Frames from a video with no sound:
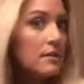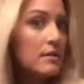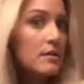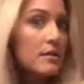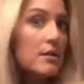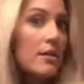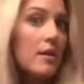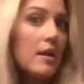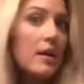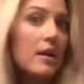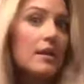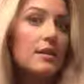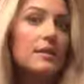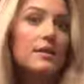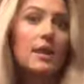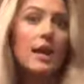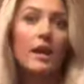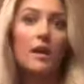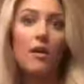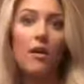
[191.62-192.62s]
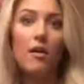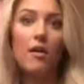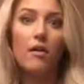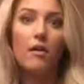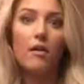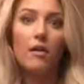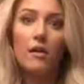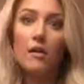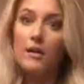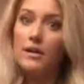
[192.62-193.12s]
so that it's like
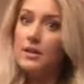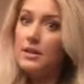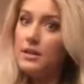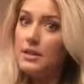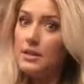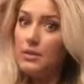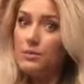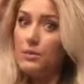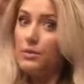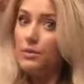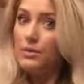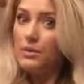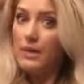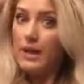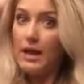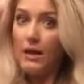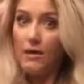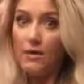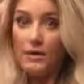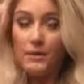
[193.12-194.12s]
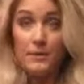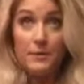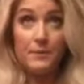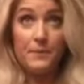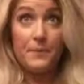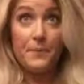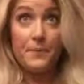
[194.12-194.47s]
all smoothed out.